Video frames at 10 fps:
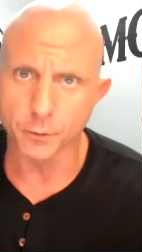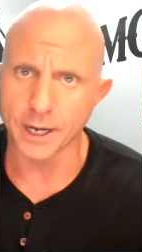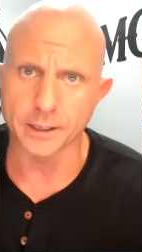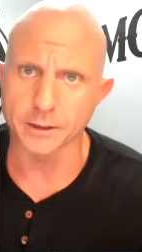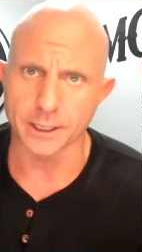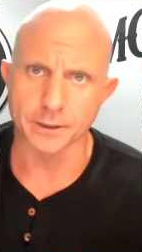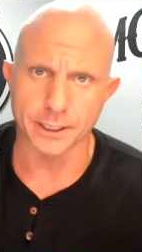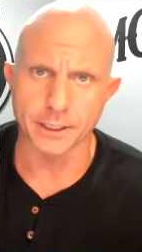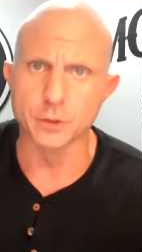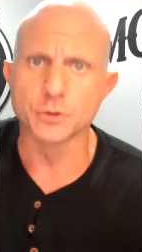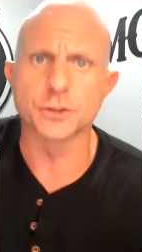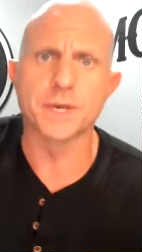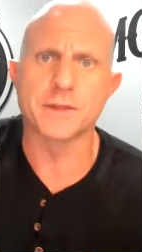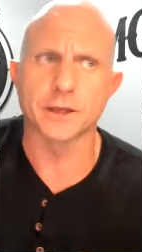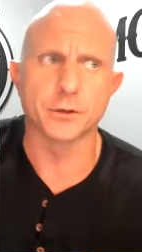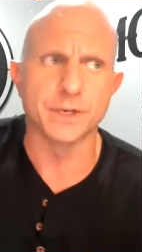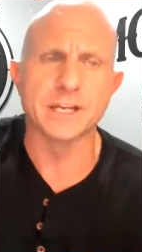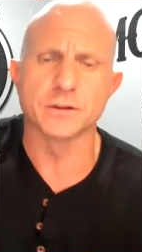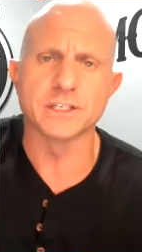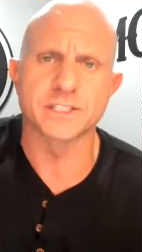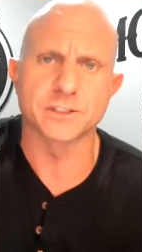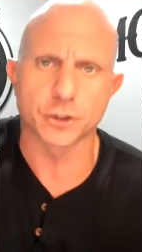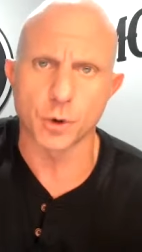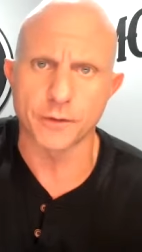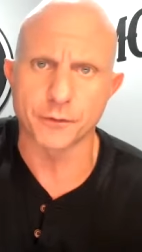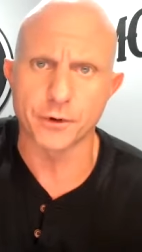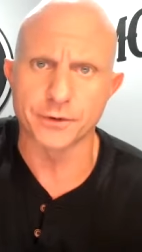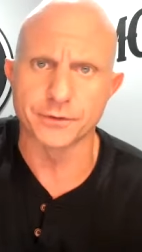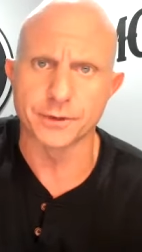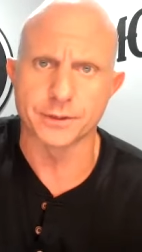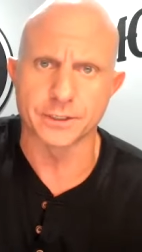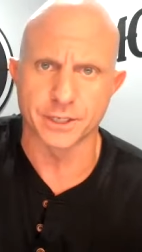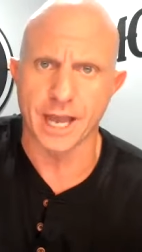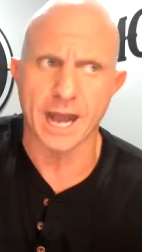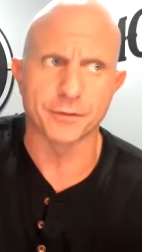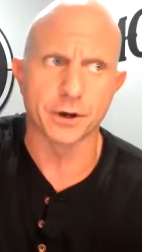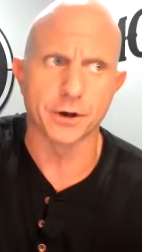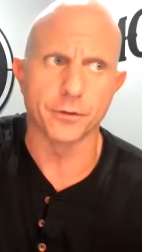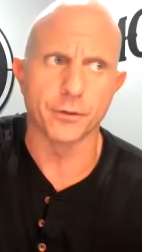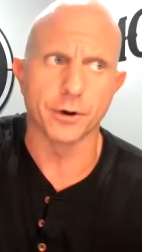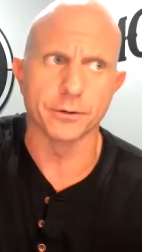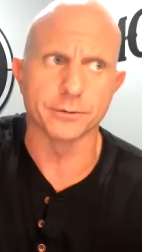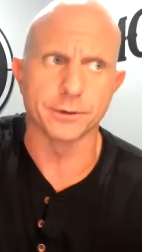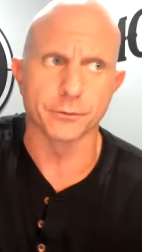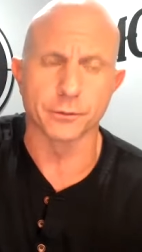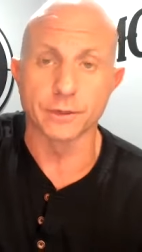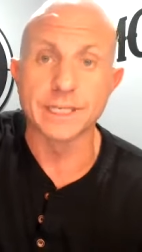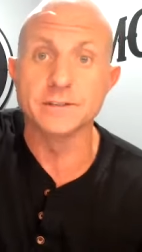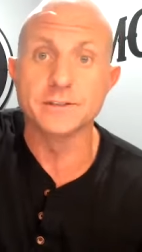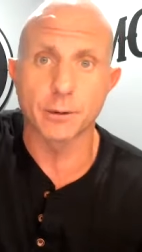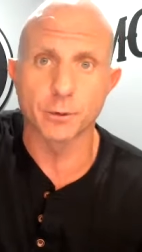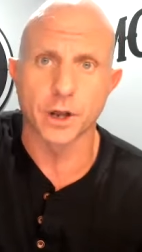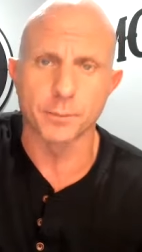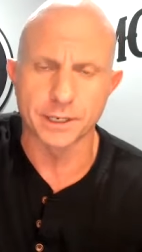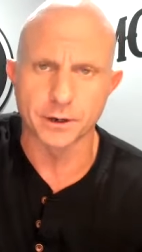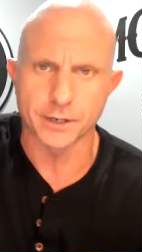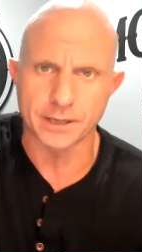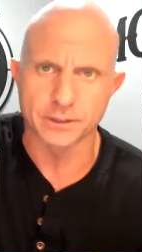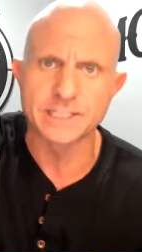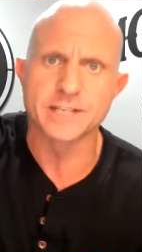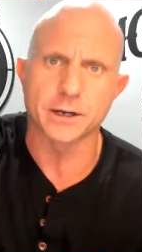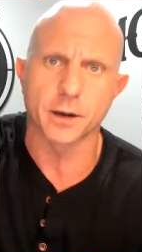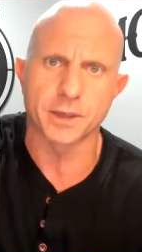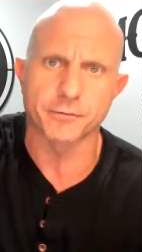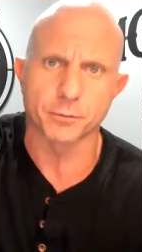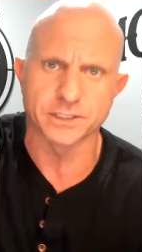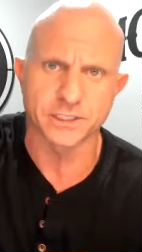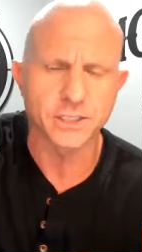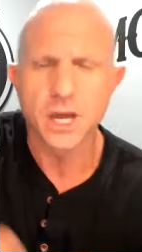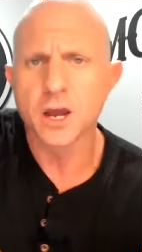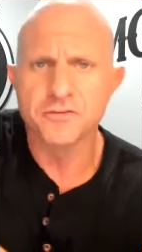right like like it used to be that you needed listings to go out there and because you had the the you know the leads that would come in or you had leads that come in from listings